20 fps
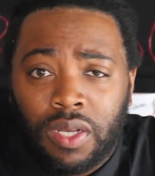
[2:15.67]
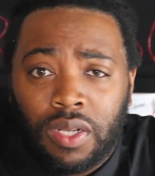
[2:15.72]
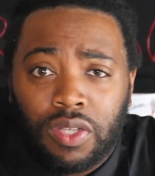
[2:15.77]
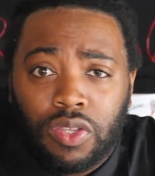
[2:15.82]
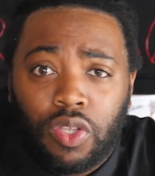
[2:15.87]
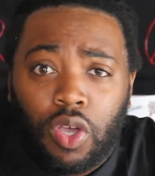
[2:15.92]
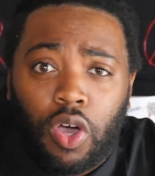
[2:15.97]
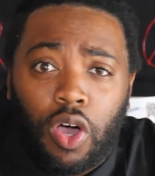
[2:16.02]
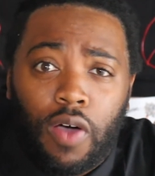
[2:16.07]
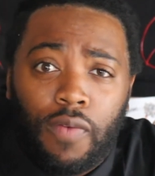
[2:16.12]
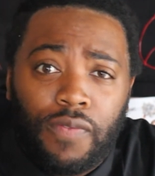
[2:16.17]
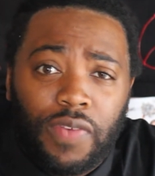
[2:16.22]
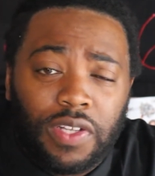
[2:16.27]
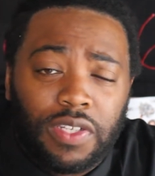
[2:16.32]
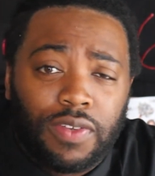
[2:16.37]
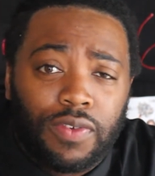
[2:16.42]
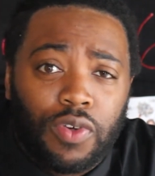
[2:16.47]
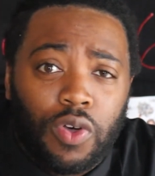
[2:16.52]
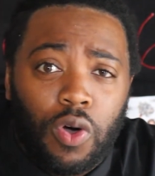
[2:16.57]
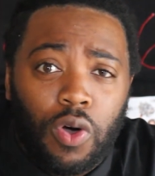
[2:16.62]
the
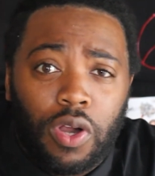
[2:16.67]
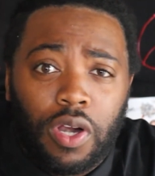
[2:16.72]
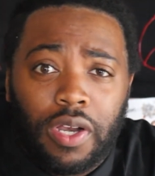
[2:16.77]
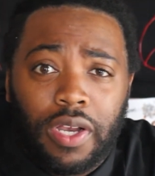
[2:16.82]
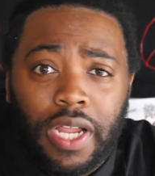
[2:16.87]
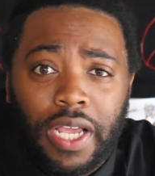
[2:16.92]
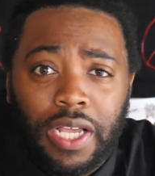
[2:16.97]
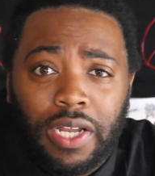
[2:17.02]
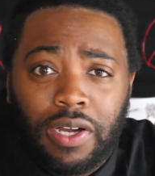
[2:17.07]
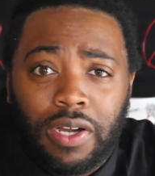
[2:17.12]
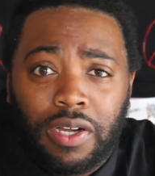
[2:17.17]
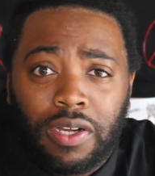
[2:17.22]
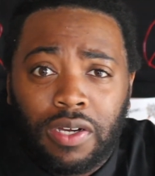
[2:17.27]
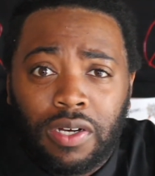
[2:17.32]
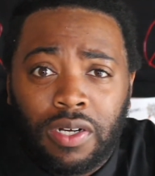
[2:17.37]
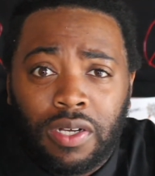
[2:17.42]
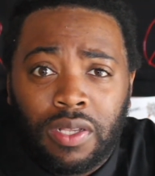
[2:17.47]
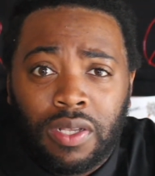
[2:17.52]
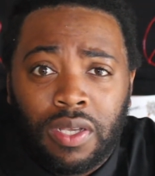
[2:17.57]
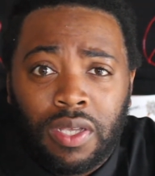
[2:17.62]
offensive coordinator
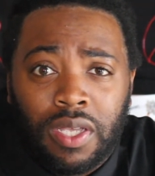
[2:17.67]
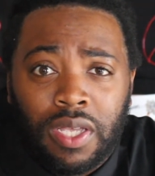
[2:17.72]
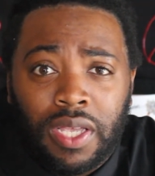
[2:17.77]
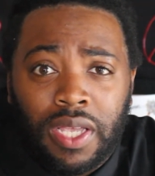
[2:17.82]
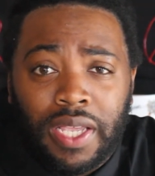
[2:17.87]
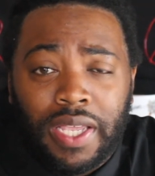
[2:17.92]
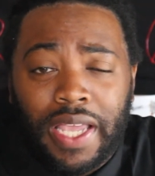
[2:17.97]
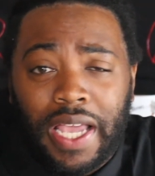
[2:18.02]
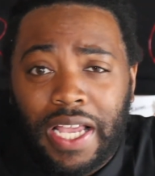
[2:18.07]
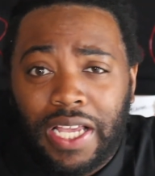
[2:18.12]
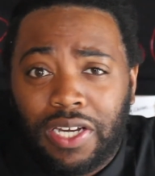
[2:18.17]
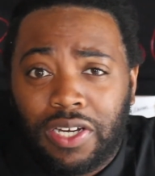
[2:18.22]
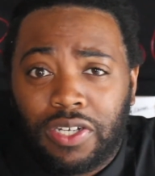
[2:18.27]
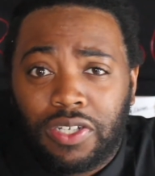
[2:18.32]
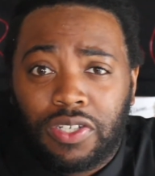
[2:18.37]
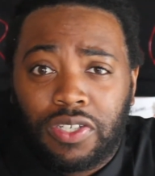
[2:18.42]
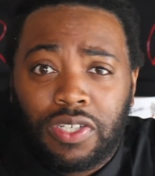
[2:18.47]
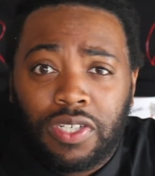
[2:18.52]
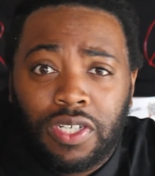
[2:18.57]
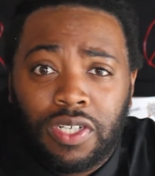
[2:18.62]

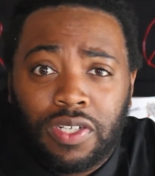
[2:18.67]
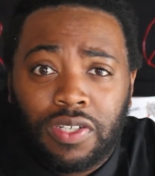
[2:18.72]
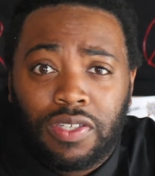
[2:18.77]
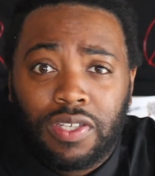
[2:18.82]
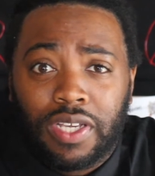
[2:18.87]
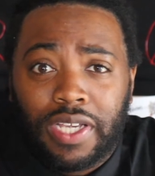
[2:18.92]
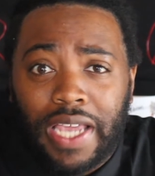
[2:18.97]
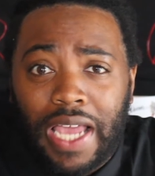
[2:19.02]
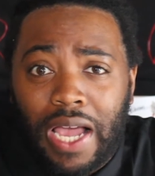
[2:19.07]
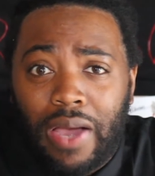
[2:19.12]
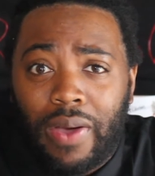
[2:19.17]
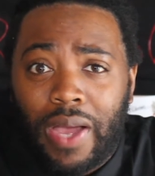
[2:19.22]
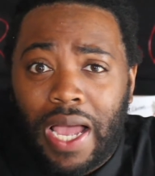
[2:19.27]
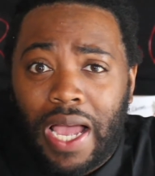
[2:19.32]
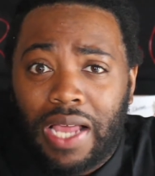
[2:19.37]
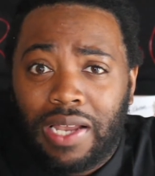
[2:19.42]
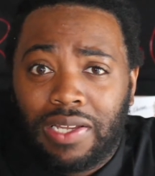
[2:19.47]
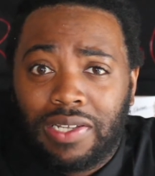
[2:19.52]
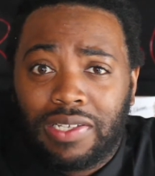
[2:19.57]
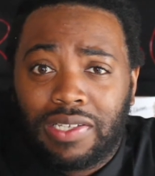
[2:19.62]
caters to Kyle
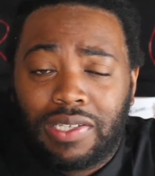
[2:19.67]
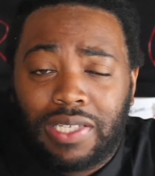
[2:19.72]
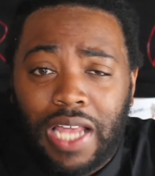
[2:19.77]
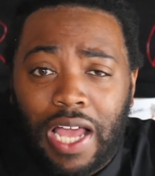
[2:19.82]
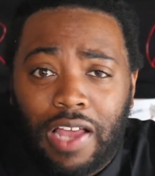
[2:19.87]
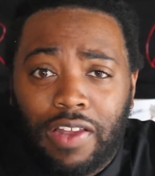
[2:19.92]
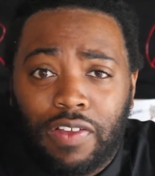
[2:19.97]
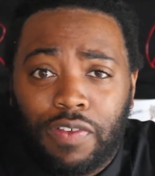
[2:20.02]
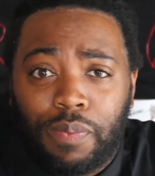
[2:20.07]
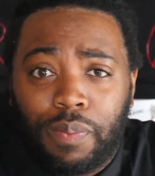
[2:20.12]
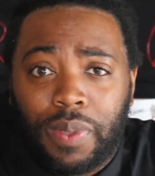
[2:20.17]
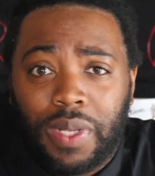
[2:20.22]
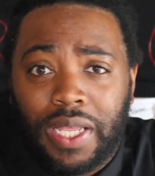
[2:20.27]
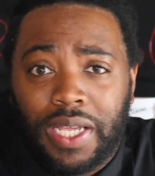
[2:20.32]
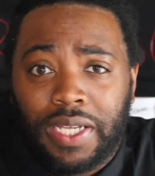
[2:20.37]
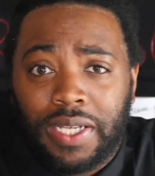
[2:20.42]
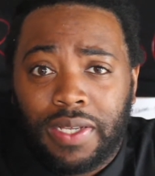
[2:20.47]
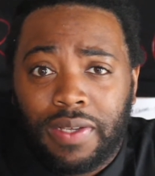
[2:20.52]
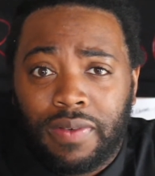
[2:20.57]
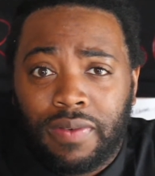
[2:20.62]
Allen's style of
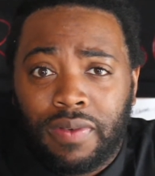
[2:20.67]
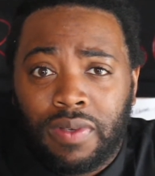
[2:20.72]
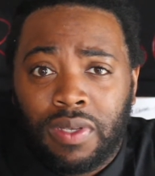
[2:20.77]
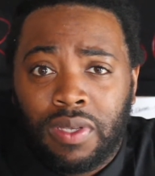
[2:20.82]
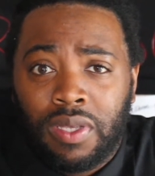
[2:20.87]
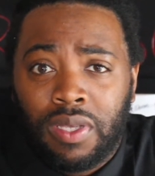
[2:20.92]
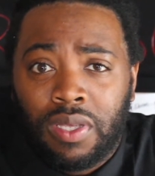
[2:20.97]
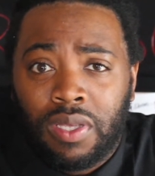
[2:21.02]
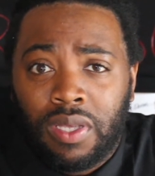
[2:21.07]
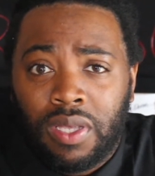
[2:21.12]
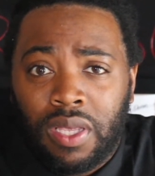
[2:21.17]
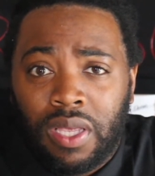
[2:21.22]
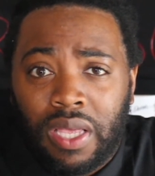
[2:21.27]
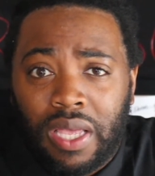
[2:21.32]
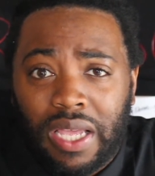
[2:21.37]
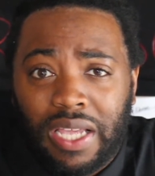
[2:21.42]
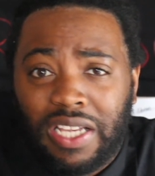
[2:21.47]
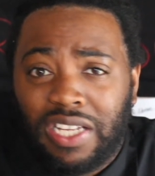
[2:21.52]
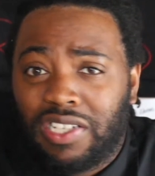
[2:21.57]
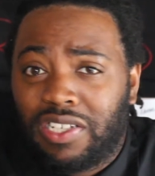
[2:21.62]
play.
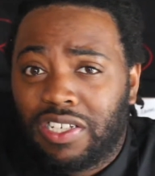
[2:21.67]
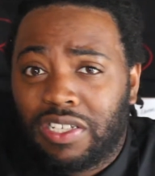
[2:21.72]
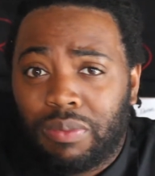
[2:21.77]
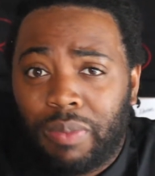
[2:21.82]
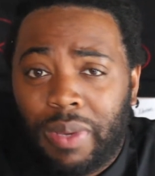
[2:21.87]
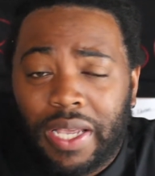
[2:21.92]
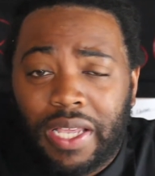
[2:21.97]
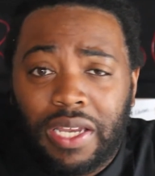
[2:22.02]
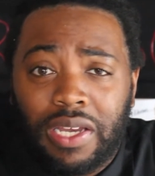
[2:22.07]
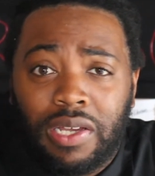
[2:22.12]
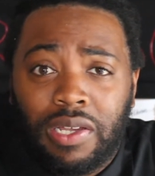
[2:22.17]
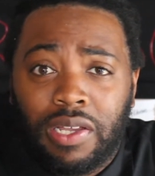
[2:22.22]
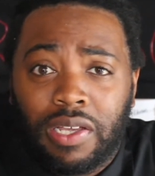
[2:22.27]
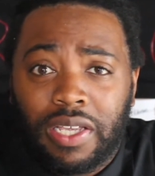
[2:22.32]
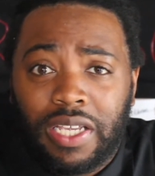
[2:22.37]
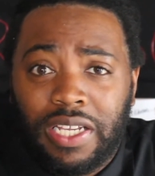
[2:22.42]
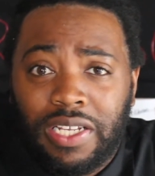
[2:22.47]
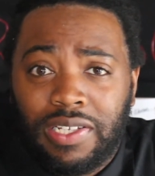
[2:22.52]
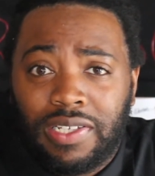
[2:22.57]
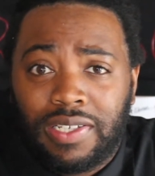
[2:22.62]
And he's just making it look
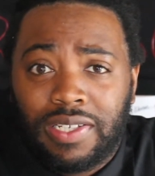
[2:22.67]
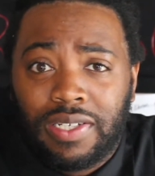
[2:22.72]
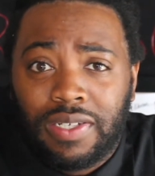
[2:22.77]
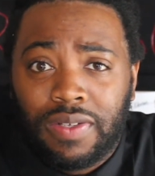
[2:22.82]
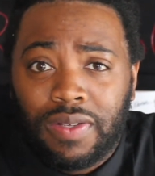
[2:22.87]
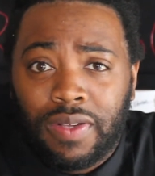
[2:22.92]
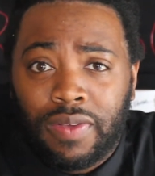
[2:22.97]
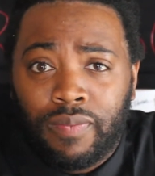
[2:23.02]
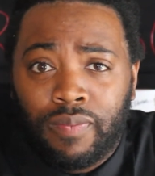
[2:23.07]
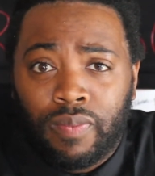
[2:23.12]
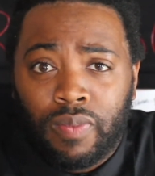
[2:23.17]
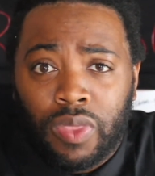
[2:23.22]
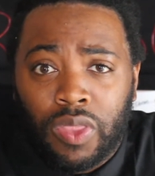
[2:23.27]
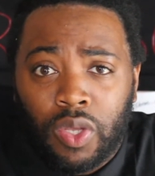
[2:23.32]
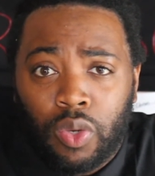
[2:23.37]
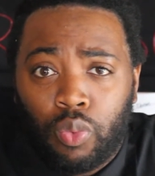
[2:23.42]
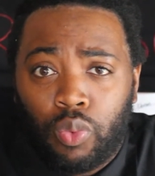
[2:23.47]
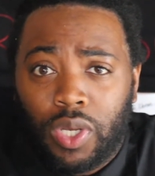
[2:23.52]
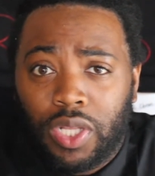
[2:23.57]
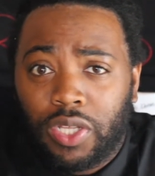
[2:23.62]
easy.
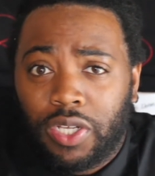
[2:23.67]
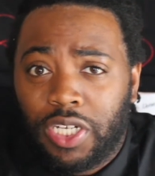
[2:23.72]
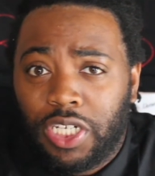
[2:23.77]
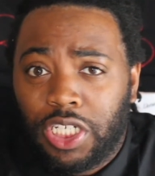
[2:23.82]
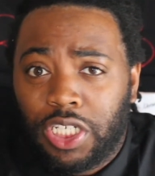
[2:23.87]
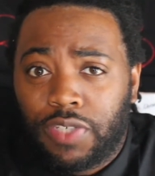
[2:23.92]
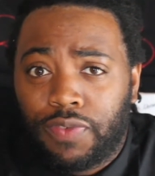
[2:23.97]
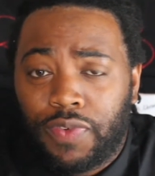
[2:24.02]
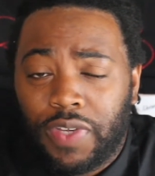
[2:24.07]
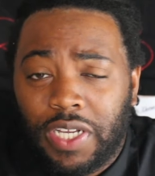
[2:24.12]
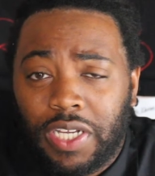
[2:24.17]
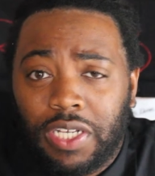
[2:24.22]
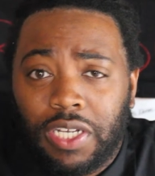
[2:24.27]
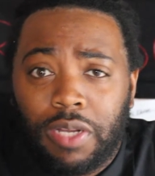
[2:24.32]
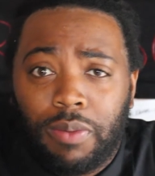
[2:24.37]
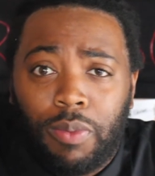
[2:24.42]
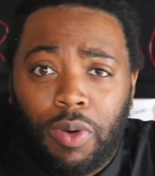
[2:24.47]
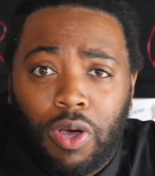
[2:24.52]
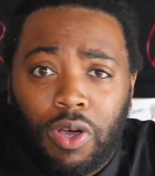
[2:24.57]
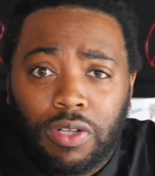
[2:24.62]
Whether he's feeding the
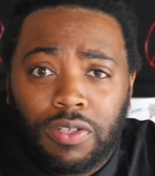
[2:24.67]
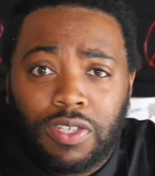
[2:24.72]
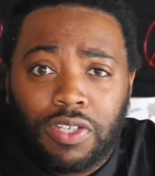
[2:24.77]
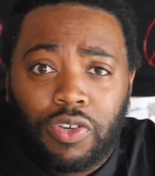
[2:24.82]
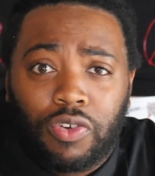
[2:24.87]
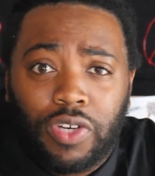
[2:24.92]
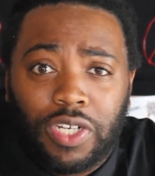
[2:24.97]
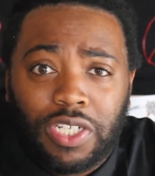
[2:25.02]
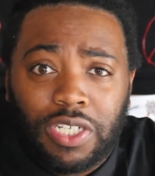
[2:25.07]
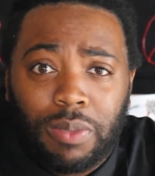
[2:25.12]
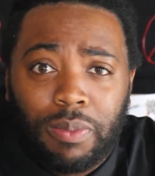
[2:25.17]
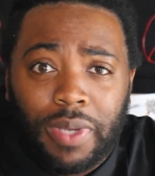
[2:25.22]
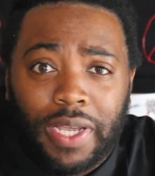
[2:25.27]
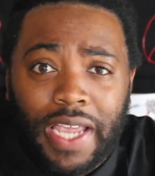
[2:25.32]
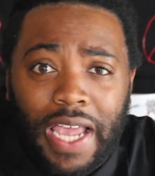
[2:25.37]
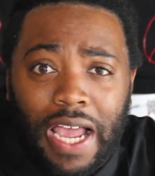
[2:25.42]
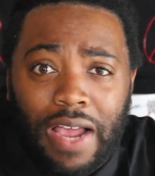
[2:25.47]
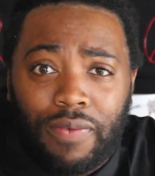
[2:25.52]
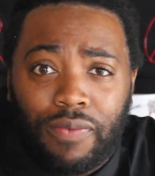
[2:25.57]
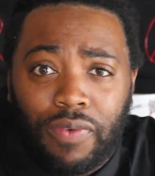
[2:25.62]
ball to Christian
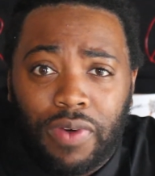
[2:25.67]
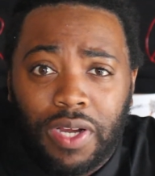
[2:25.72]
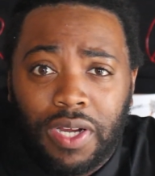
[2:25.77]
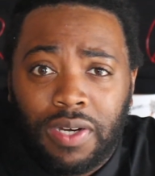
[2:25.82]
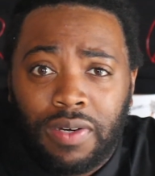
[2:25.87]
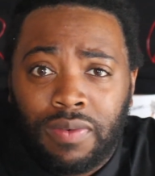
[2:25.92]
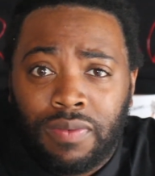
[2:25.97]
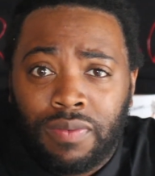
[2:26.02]
McCaffrey